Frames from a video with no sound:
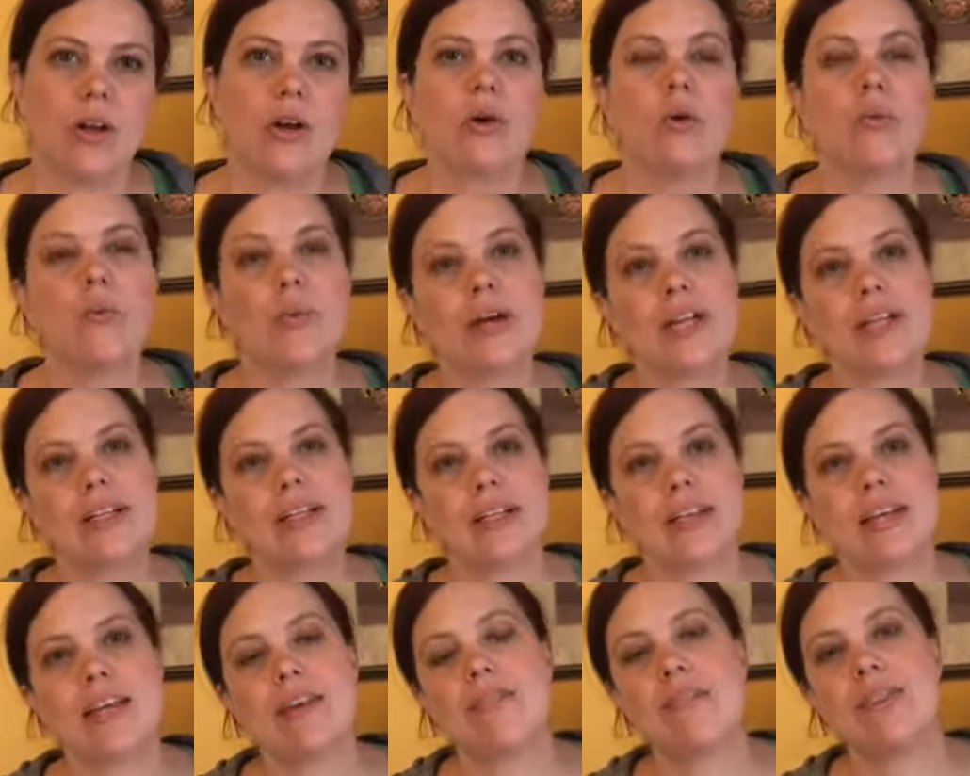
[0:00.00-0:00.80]
We'll
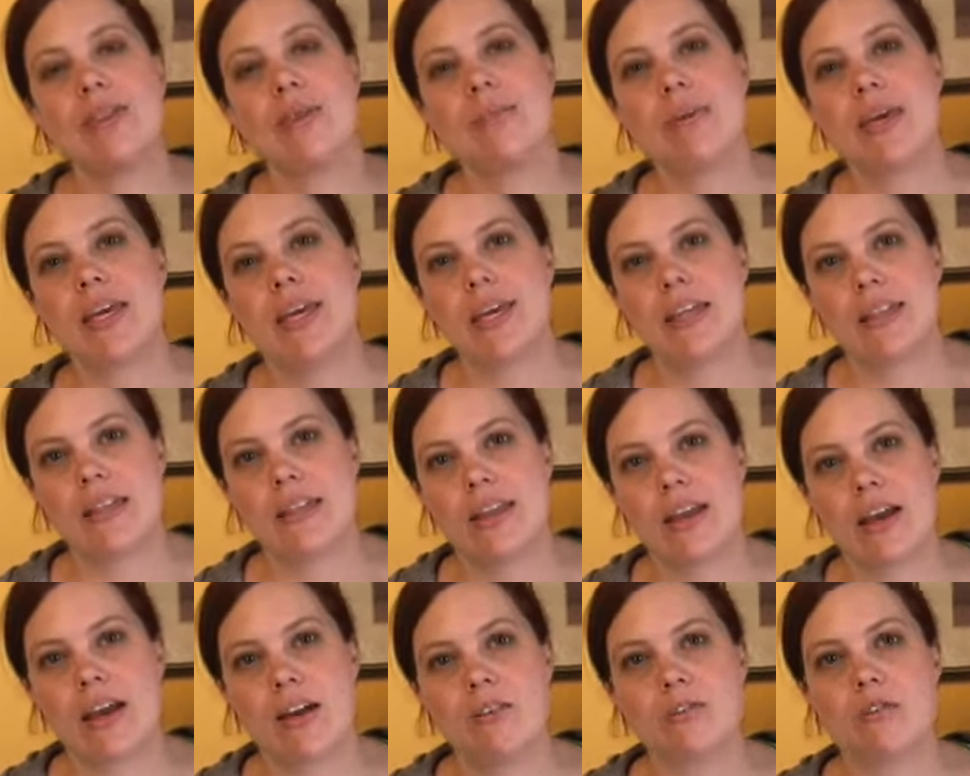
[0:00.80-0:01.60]
leave them in
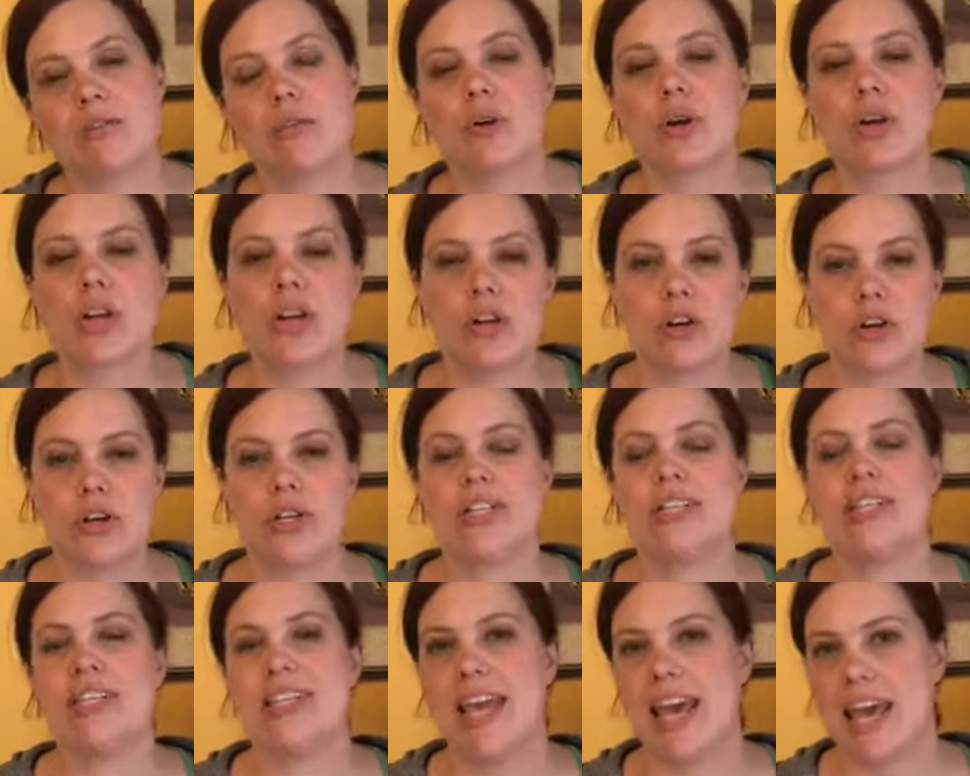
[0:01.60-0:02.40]
there for a
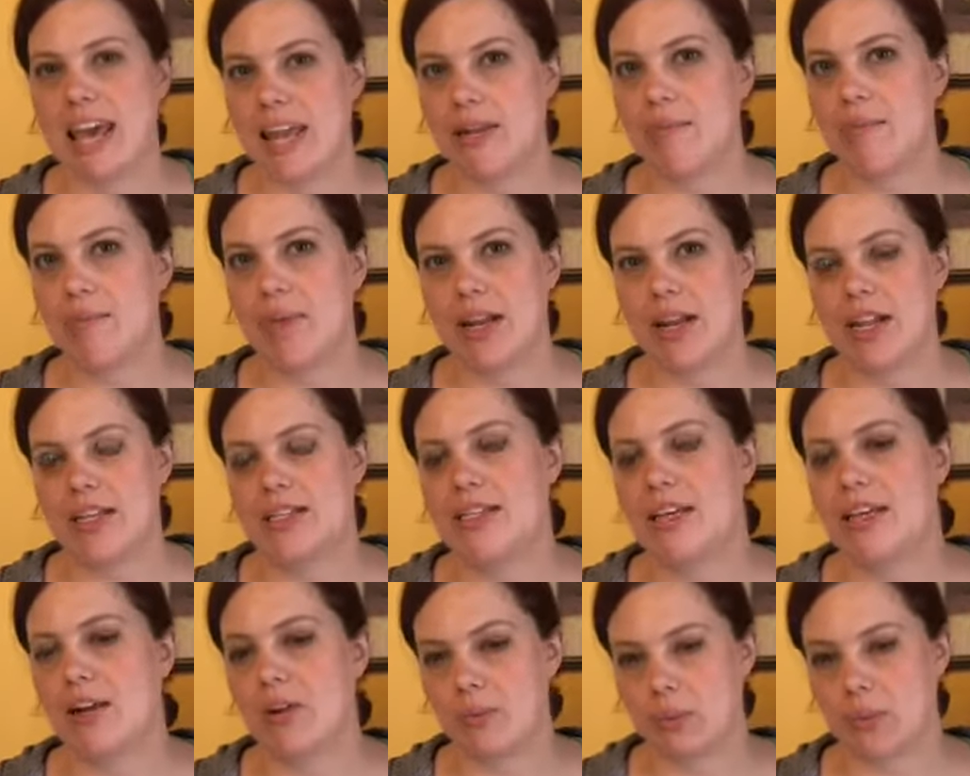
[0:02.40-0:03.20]
good 10 minutes
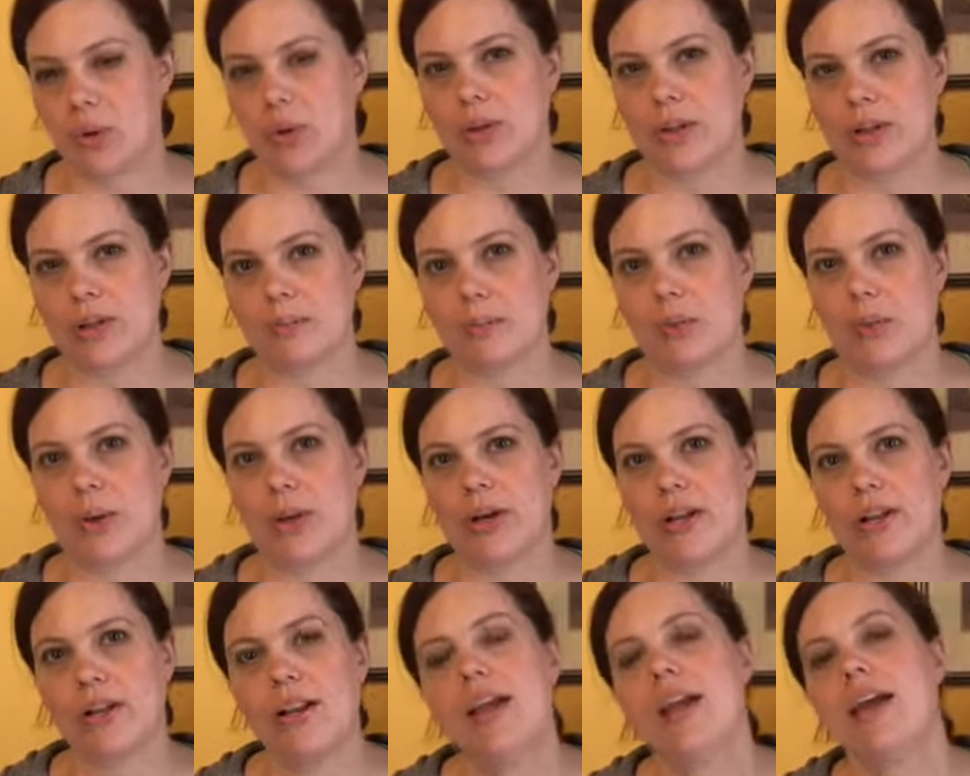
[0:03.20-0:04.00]
at a rolling
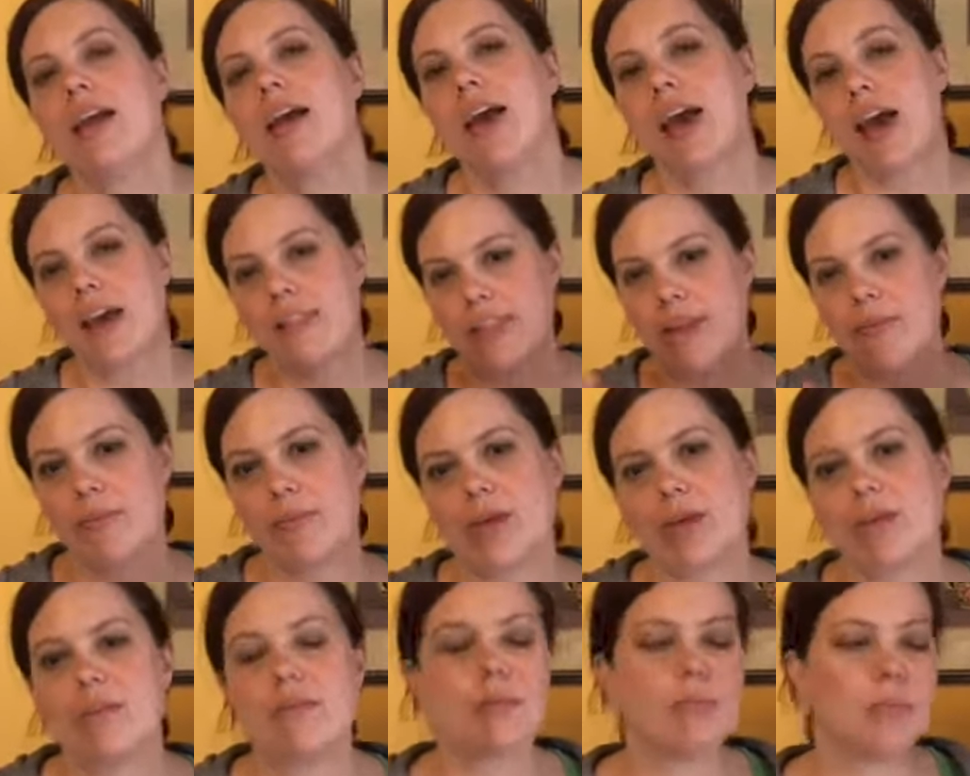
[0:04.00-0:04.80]
boil, and then we
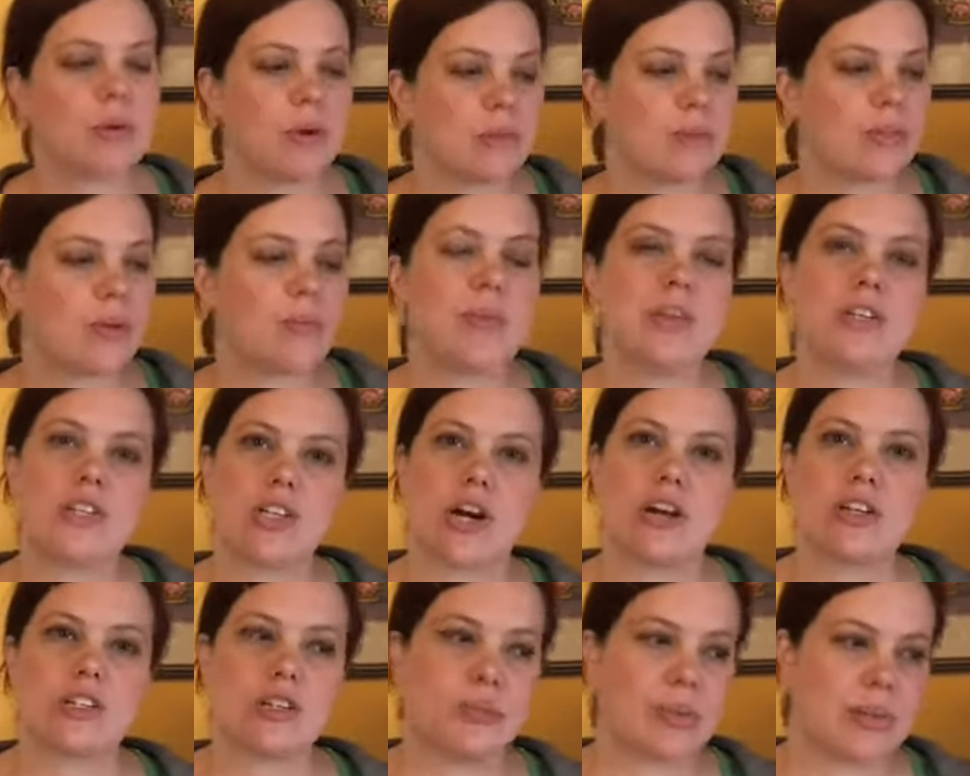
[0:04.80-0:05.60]
can remove them. The
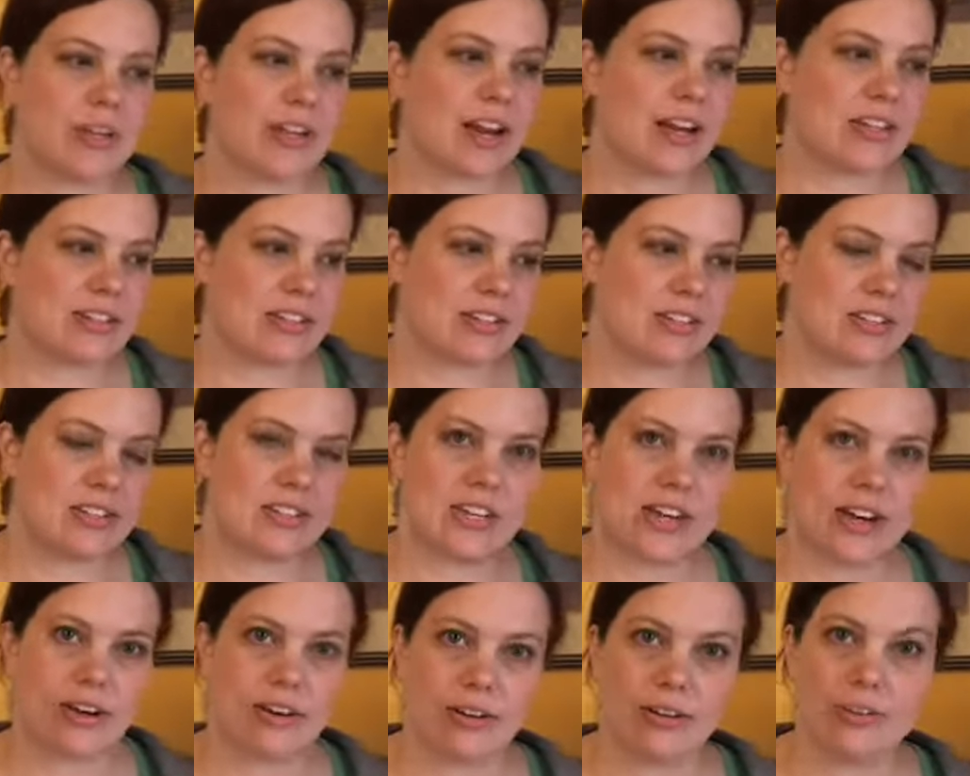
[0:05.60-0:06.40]
jars will be nice and
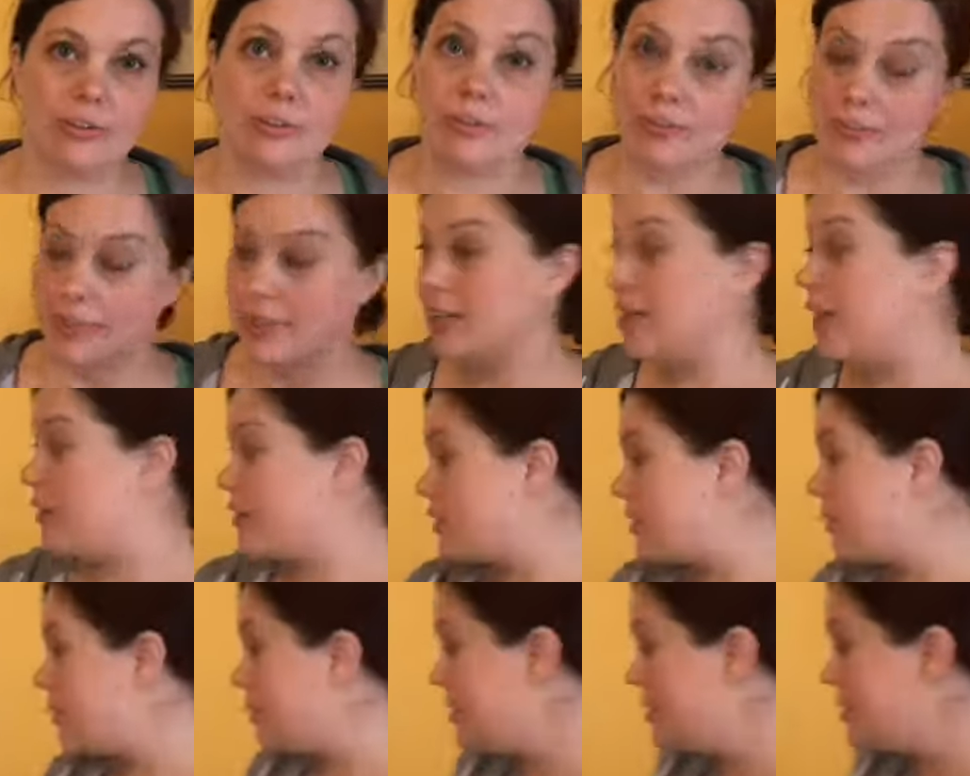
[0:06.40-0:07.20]
sterile. They'll
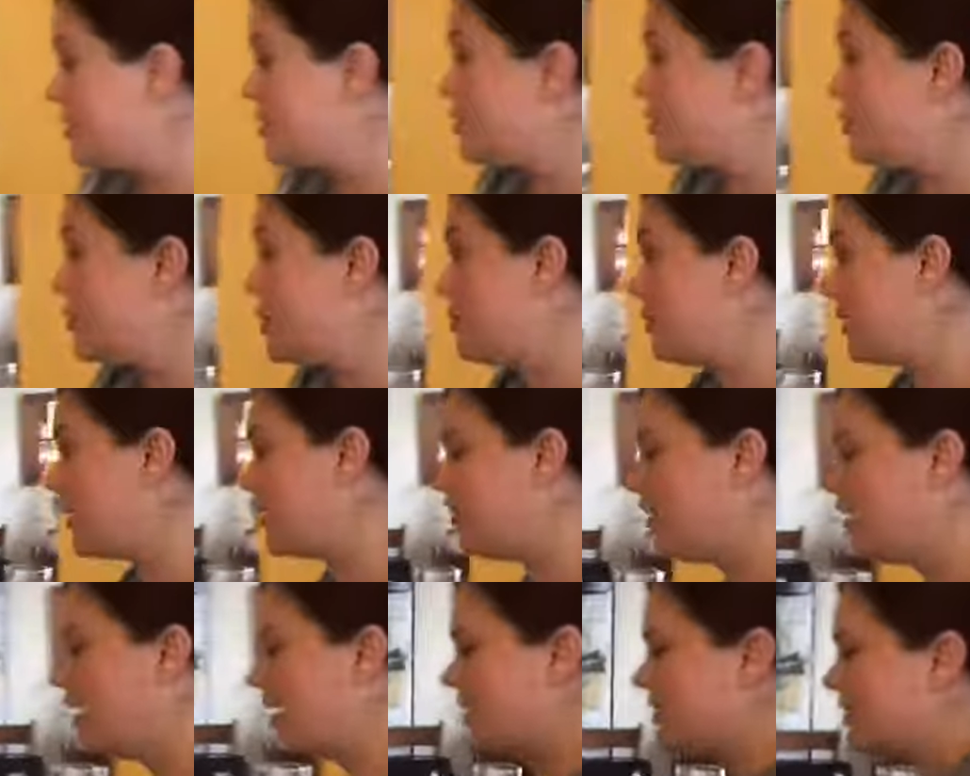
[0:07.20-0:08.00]
also be screaming
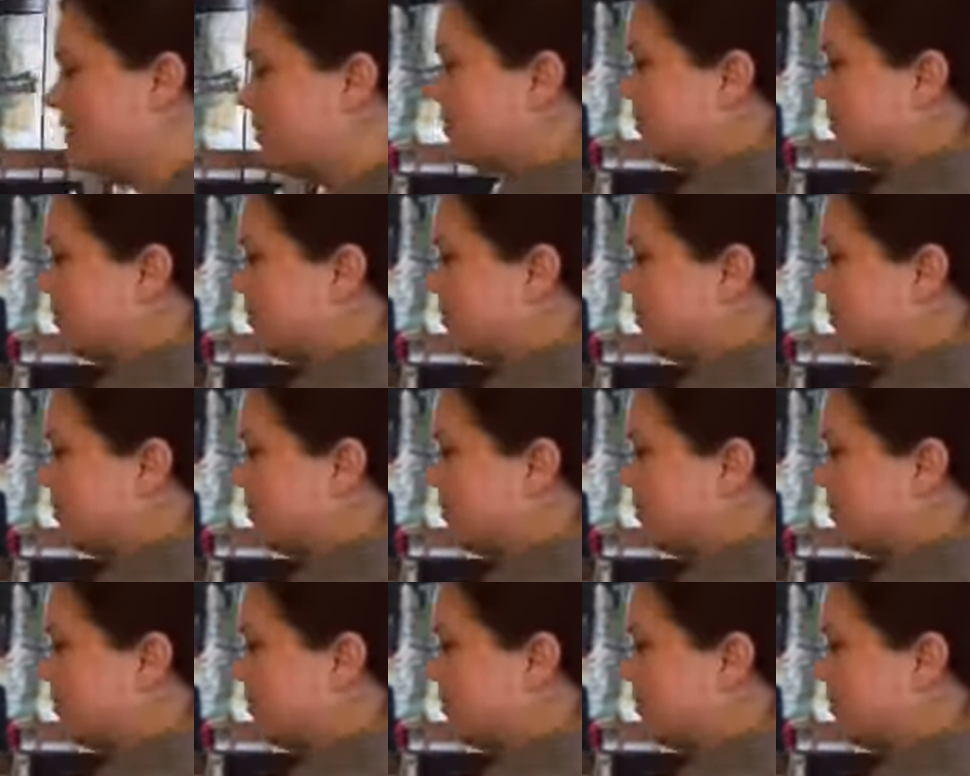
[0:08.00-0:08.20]
hot.